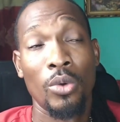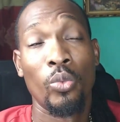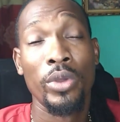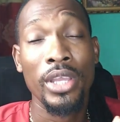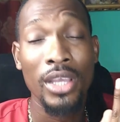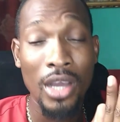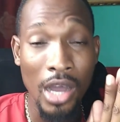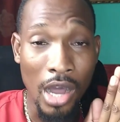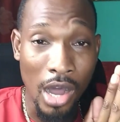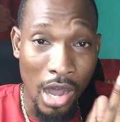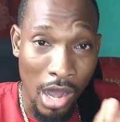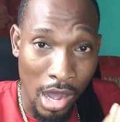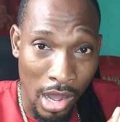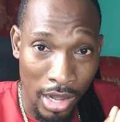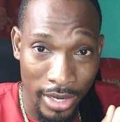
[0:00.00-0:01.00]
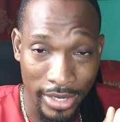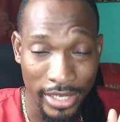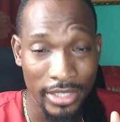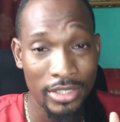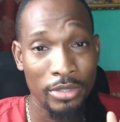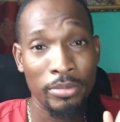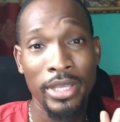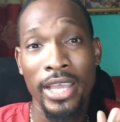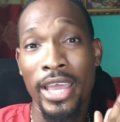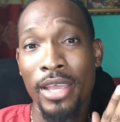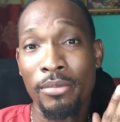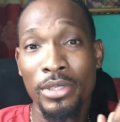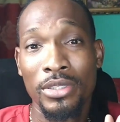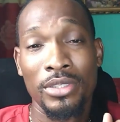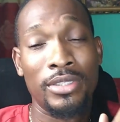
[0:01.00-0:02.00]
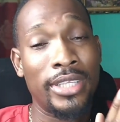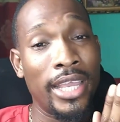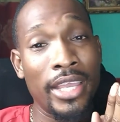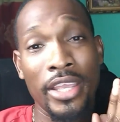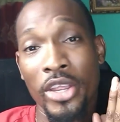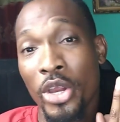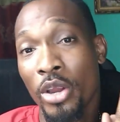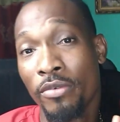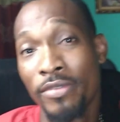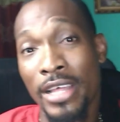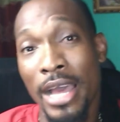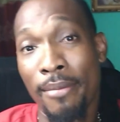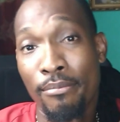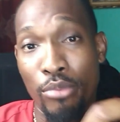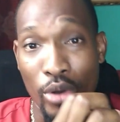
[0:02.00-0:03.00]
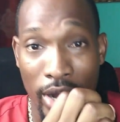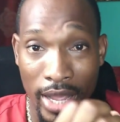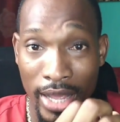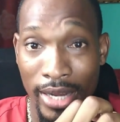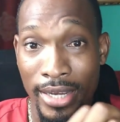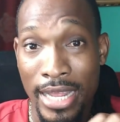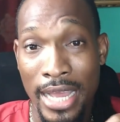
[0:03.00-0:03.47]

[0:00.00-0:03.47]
We all need to be able to take care of that bread,